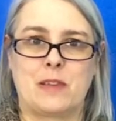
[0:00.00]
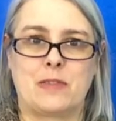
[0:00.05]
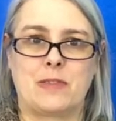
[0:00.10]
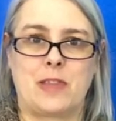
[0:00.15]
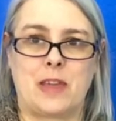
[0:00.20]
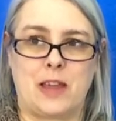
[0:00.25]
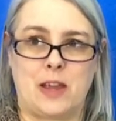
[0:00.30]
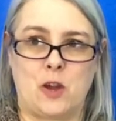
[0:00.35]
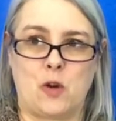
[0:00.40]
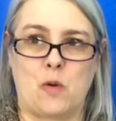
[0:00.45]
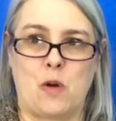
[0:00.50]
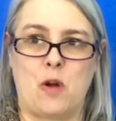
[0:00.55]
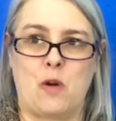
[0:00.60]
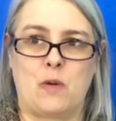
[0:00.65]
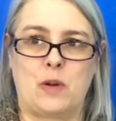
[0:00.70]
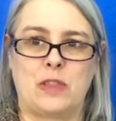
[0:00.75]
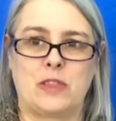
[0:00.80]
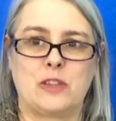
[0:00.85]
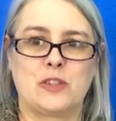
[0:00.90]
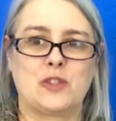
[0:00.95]
the
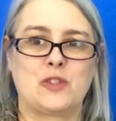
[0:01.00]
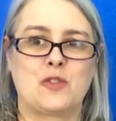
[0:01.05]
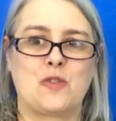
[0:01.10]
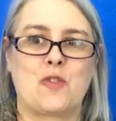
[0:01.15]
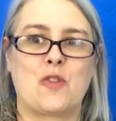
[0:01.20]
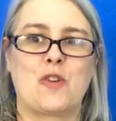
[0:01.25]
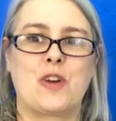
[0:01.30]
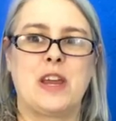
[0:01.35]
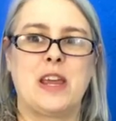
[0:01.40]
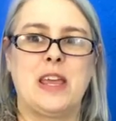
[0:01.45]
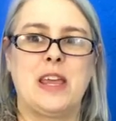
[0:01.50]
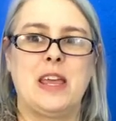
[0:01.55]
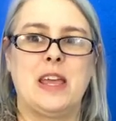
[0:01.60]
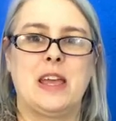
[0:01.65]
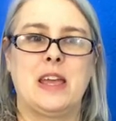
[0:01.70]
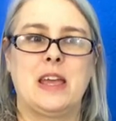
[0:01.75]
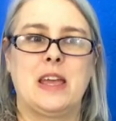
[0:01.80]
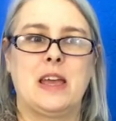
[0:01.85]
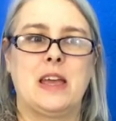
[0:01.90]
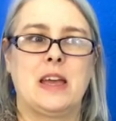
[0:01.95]
hero in the story,
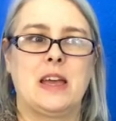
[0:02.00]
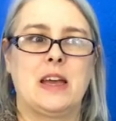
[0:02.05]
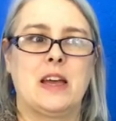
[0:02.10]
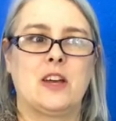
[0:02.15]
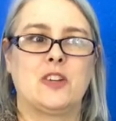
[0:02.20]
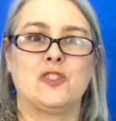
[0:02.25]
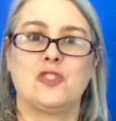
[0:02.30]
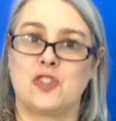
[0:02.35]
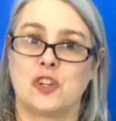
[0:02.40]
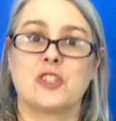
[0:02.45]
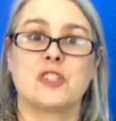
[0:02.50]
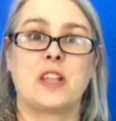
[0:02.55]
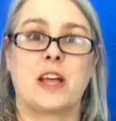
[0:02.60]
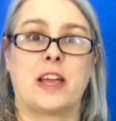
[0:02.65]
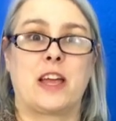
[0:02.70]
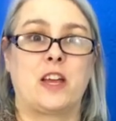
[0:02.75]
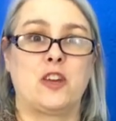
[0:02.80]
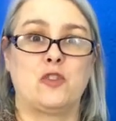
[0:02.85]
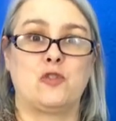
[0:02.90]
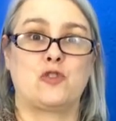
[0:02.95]
just
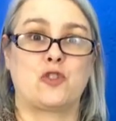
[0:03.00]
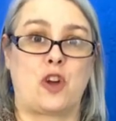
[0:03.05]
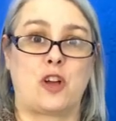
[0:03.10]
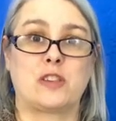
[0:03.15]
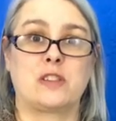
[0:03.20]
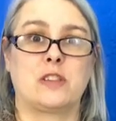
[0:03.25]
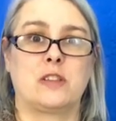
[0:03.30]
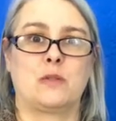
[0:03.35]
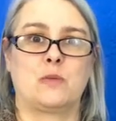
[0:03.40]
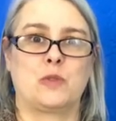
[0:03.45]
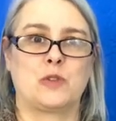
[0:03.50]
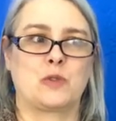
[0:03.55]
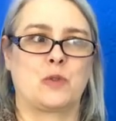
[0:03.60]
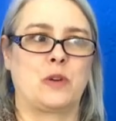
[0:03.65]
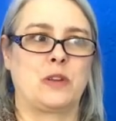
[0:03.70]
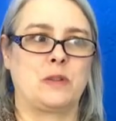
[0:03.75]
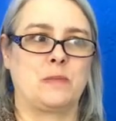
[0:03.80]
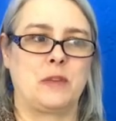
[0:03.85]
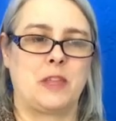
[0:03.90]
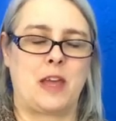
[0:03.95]
like I knew Jocelyn was
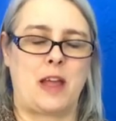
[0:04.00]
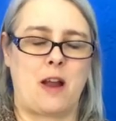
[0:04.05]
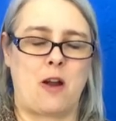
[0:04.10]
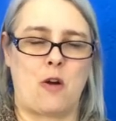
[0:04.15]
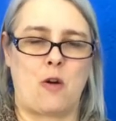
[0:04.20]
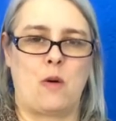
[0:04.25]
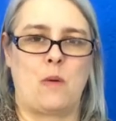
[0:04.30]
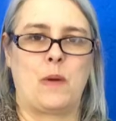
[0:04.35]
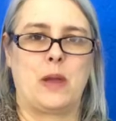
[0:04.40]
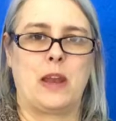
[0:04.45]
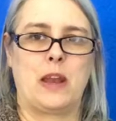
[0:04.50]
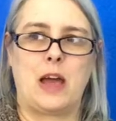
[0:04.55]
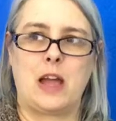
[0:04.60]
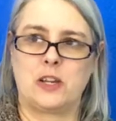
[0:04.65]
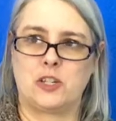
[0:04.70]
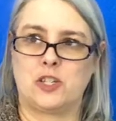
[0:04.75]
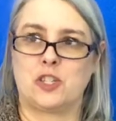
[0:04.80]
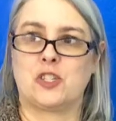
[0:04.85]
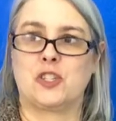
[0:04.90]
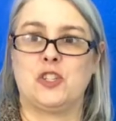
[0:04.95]
going to be the heroine. I
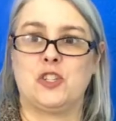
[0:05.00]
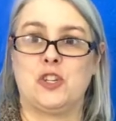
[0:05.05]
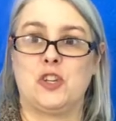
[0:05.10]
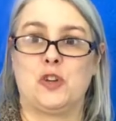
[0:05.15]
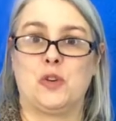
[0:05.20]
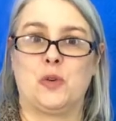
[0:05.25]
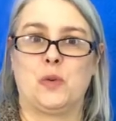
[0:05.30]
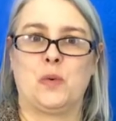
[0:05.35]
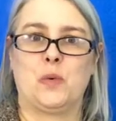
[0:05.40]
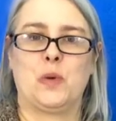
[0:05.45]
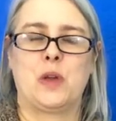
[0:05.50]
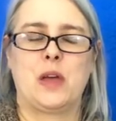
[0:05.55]
just knew.